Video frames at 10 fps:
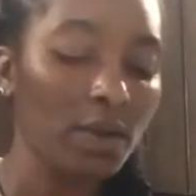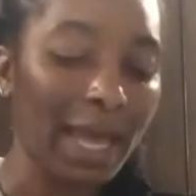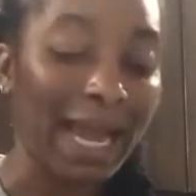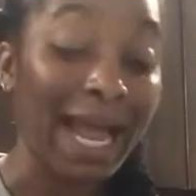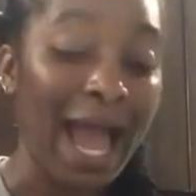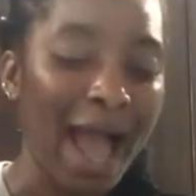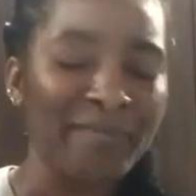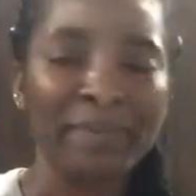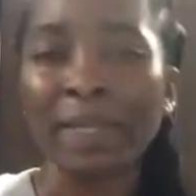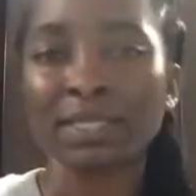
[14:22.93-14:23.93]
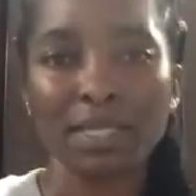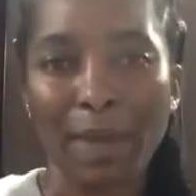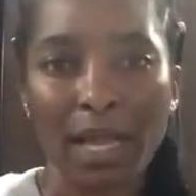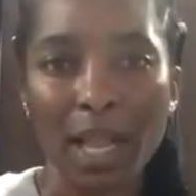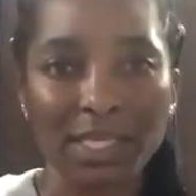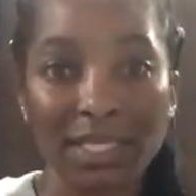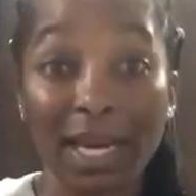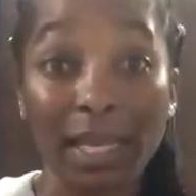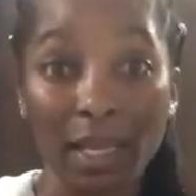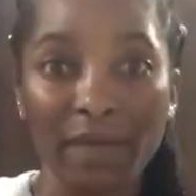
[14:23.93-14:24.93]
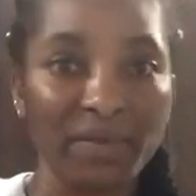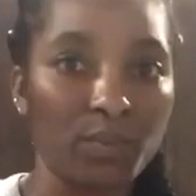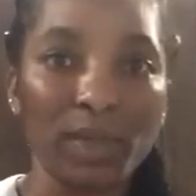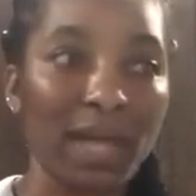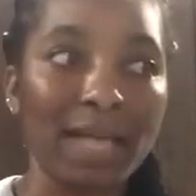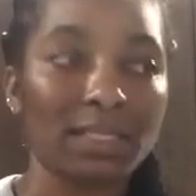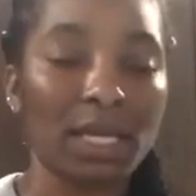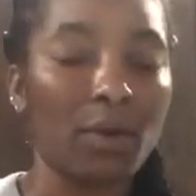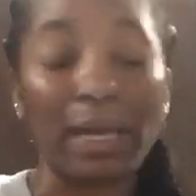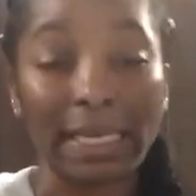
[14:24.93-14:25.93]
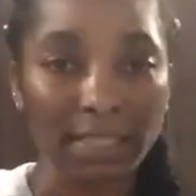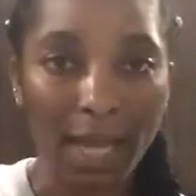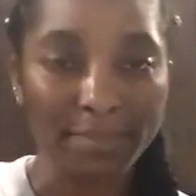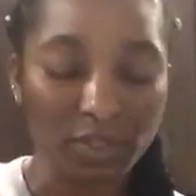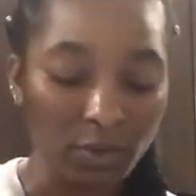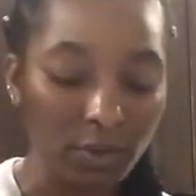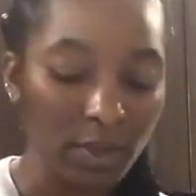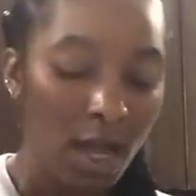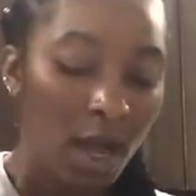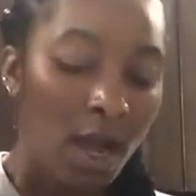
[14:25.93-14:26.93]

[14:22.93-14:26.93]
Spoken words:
Like, I have pieces in my closet that I love and would not sell anytime soon.